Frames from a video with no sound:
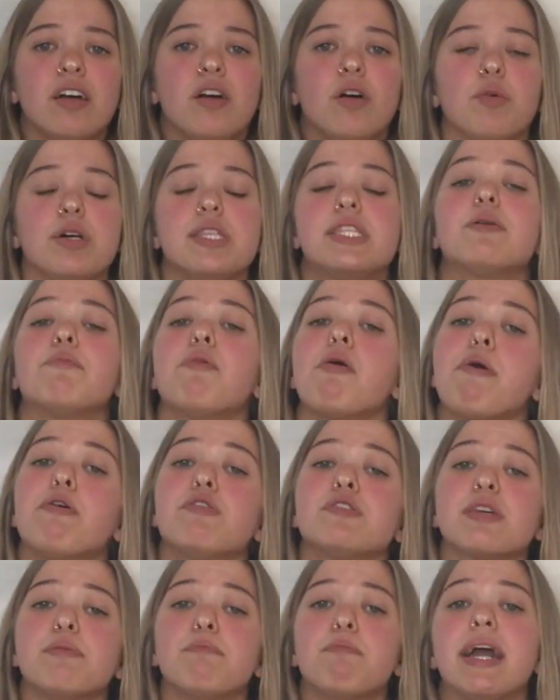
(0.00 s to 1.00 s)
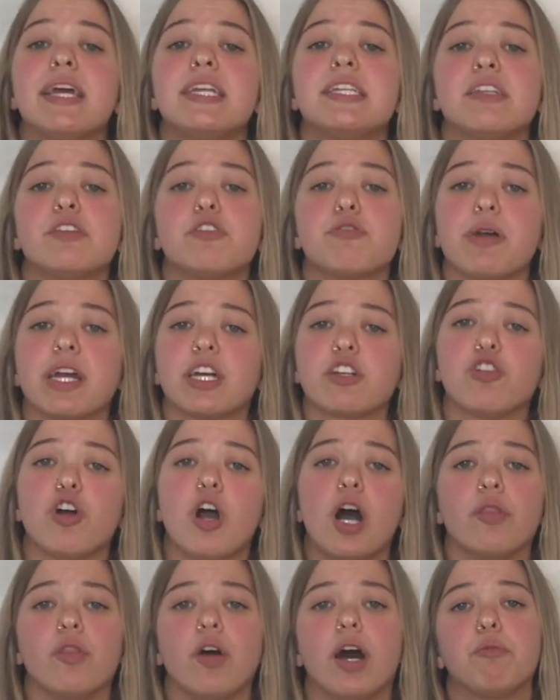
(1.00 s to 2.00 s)
When someone posted my Tinder picture
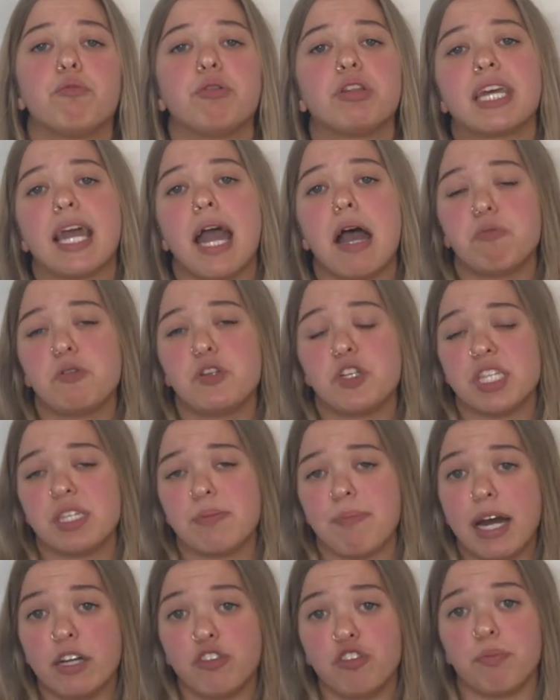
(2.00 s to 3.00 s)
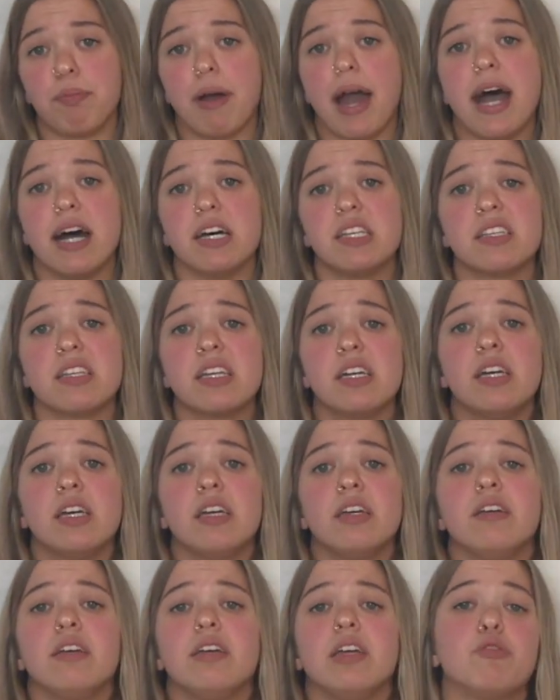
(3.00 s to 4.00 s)
online with the caption "Smash or Pass,"
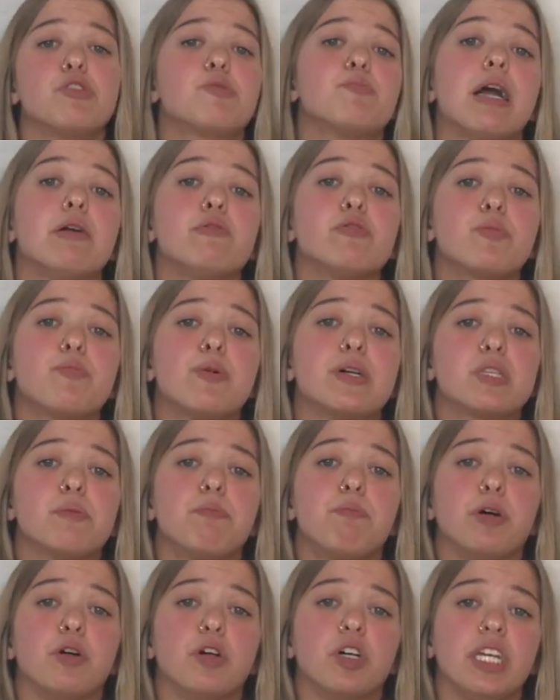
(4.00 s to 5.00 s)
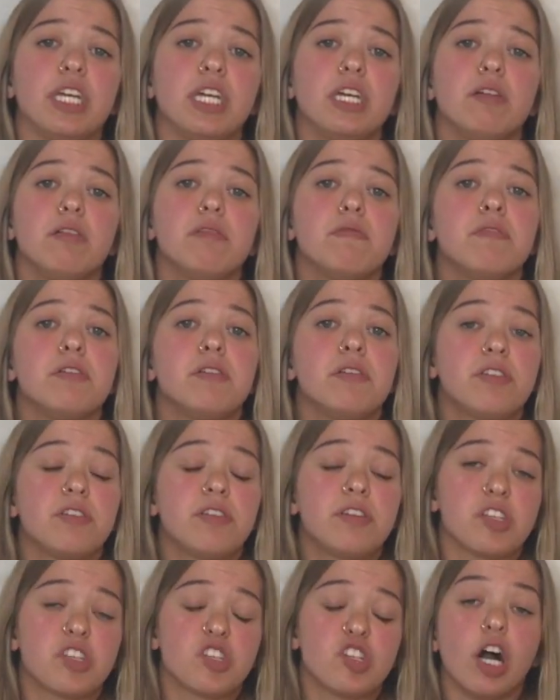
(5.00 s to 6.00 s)
it was my responsibility
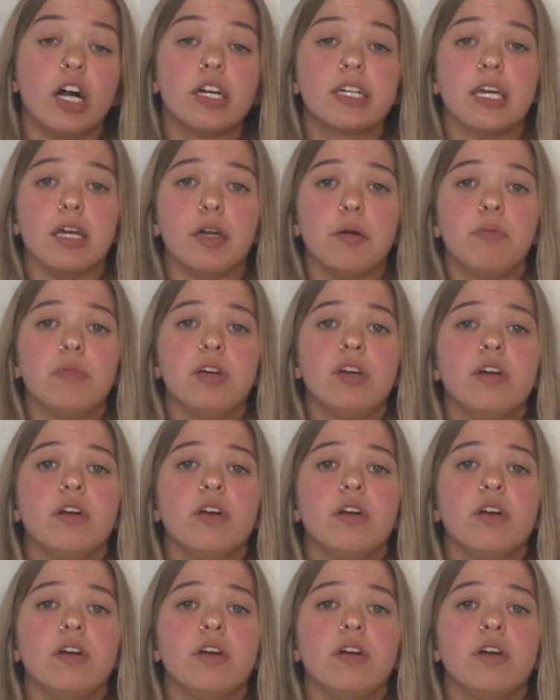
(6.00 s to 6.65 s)
to stalk him,